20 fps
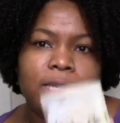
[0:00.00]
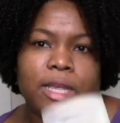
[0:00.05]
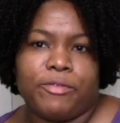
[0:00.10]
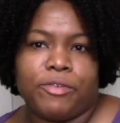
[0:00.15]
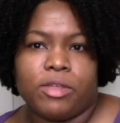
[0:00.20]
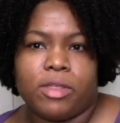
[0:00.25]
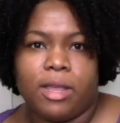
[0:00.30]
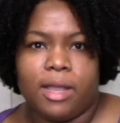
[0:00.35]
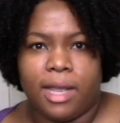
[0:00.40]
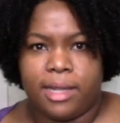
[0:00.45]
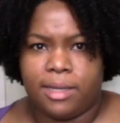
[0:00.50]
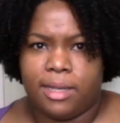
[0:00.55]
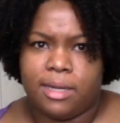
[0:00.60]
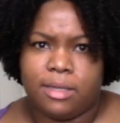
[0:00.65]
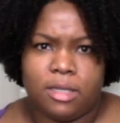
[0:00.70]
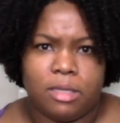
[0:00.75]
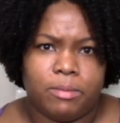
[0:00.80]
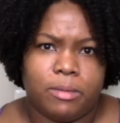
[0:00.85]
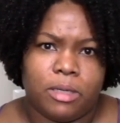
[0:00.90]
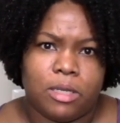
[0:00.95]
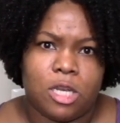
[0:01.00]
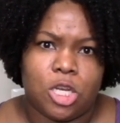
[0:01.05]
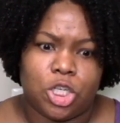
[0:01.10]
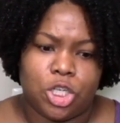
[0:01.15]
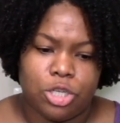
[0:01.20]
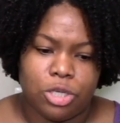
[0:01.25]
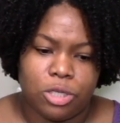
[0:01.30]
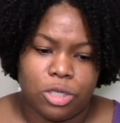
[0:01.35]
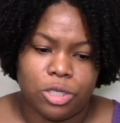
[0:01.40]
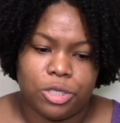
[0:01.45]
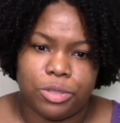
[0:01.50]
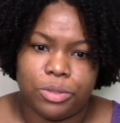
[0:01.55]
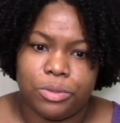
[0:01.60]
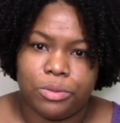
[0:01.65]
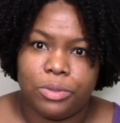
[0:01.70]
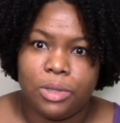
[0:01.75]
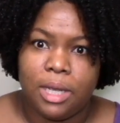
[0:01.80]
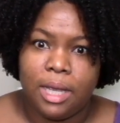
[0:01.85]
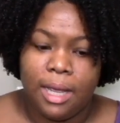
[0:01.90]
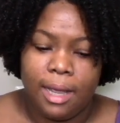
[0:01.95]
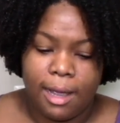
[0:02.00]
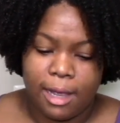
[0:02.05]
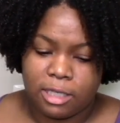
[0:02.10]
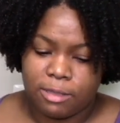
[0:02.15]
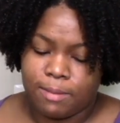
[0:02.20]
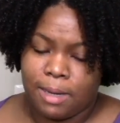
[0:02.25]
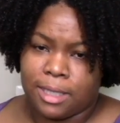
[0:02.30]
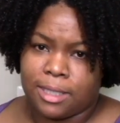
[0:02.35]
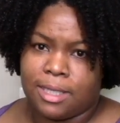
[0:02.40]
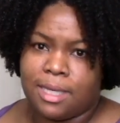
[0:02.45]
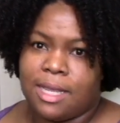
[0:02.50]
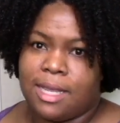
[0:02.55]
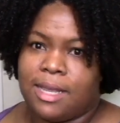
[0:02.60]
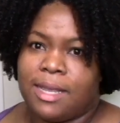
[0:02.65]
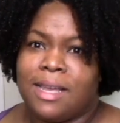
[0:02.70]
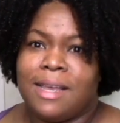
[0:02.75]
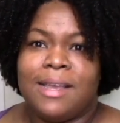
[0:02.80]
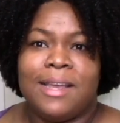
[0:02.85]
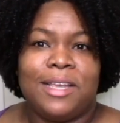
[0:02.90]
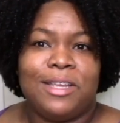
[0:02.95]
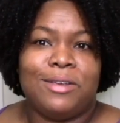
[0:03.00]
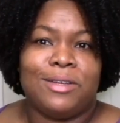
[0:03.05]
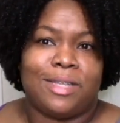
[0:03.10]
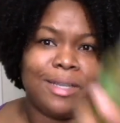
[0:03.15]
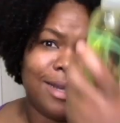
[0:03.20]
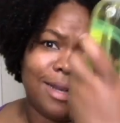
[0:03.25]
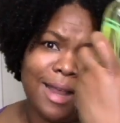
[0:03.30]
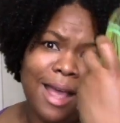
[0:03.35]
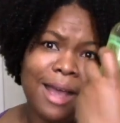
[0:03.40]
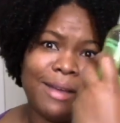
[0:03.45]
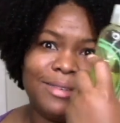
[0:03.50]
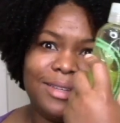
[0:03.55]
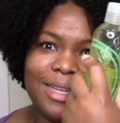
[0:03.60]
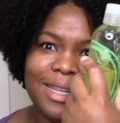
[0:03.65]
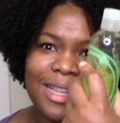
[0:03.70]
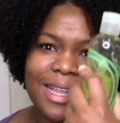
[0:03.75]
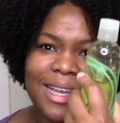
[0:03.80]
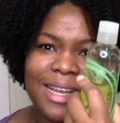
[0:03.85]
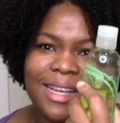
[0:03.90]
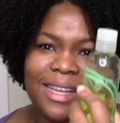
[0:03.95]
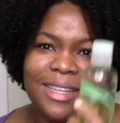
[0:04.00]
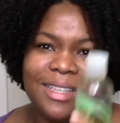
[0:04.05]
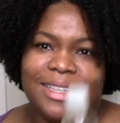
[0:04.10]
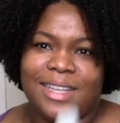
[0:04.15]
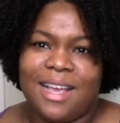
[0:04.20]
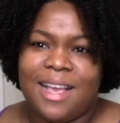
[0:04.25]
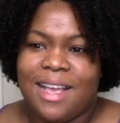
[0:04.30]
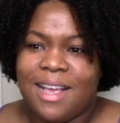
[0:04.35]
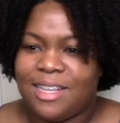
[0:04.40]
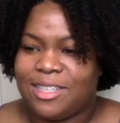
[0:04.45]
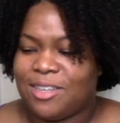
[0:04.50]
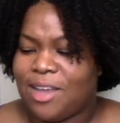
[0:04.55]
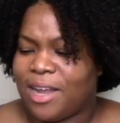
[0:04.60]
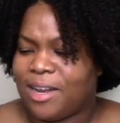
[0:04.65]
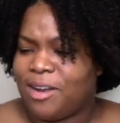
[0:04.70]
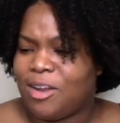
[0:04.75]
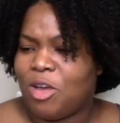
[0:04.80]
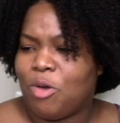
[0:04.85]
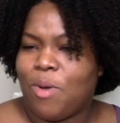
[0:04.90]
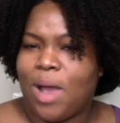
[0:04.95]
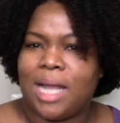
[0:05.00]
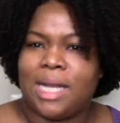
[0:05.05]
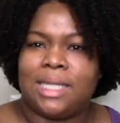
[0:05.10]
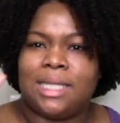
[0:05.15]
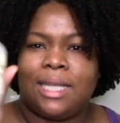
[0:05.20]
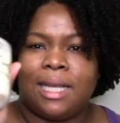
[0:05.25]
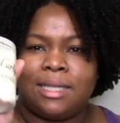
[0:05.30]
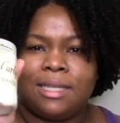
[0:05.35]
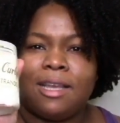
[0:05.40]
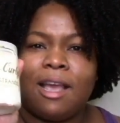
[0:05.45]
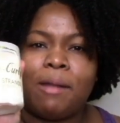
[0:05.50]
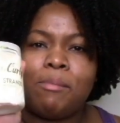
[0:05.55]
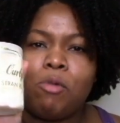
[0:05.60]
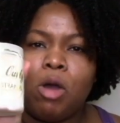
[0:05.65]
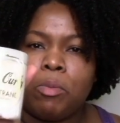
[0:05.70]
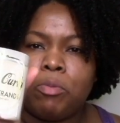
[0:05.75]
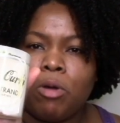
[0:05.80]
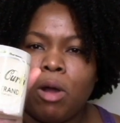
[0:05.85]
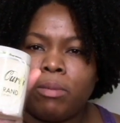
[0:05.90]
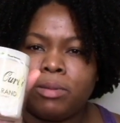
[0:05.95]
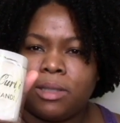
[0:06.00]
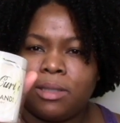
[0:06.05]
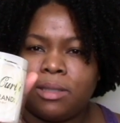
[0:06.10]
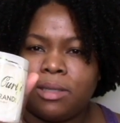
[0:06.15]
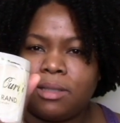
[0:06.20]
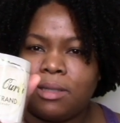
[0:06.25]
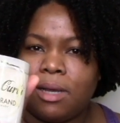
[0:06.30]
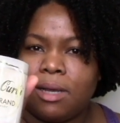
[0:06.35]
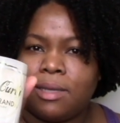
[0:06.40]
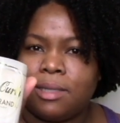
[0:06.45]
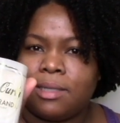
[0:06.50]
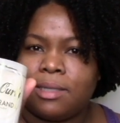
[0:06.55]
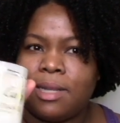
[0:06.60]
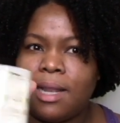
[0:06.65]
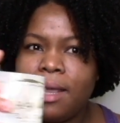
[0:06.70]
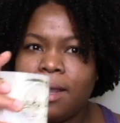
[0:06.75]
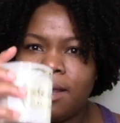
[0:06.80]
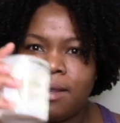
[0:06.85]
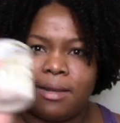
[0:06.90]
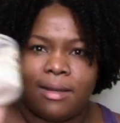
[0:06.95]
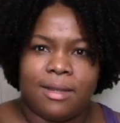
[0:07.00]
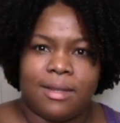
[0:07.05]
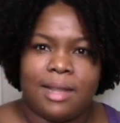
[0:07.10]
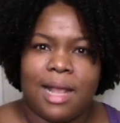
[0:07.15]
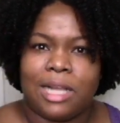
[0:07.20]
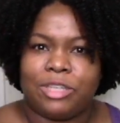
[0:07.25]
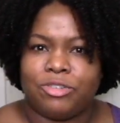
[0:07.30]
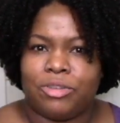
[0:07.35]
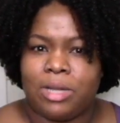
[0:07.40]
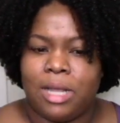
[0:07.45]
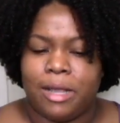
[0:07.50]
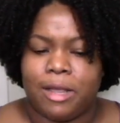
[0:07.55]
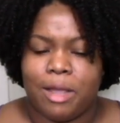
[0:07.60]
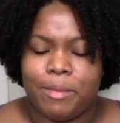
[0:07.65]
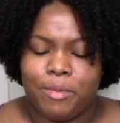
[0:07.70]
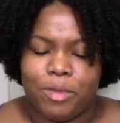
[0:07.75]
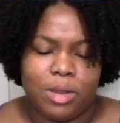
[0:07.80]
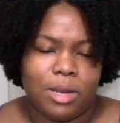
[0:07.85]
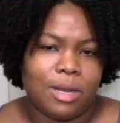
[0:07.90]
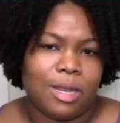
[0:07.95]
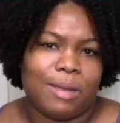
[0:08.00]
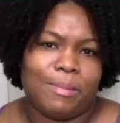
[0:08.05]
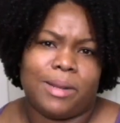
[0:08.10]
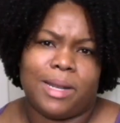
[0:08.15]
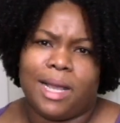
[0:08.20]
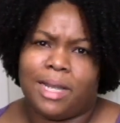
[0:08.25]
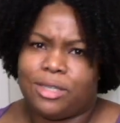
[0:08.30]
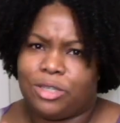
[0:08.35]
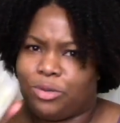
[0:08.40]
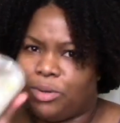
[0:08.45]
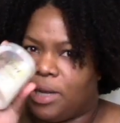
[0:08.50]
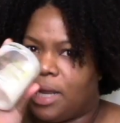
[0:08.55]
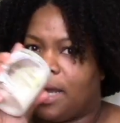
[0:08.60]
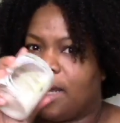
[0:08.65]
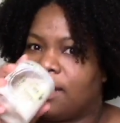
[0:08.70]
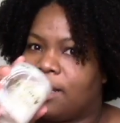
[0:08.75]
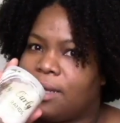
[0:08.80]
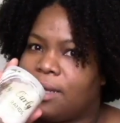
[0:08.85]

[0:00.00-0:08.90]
everything I need a deep conditioner to do, especially using it after this. So I don't know why this doesn't get more props than it does like in the natural hair community, but I do like